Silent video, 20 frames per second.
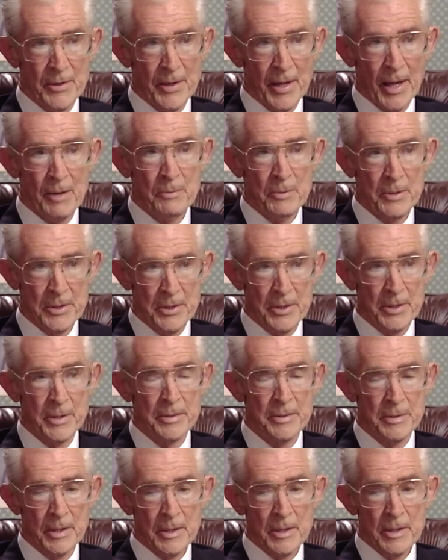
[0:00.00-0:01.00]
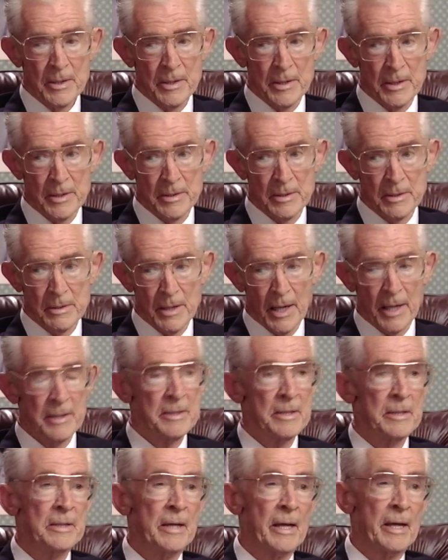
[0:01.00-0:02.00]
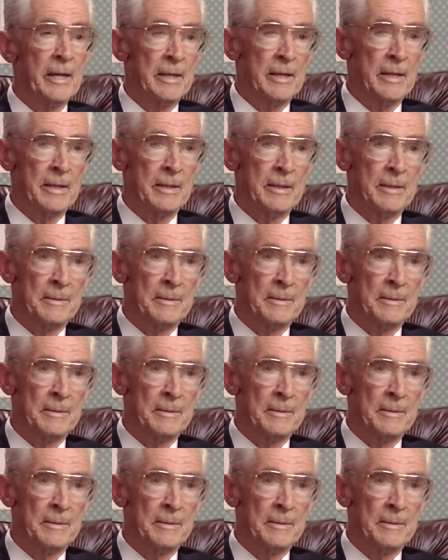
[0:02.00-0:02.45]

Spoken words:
and that we did in 1980.